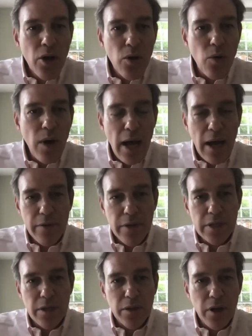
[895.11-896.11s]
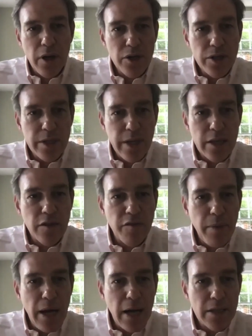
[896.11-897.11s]
who have this enlarged sense
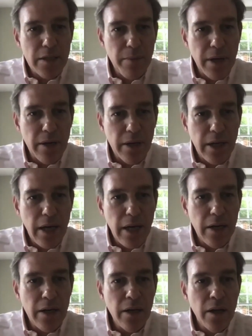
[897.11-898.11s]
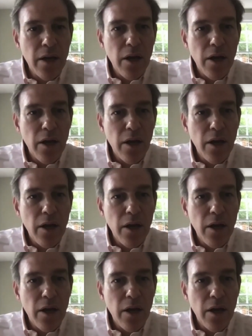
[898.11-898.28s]
of Pax Americana,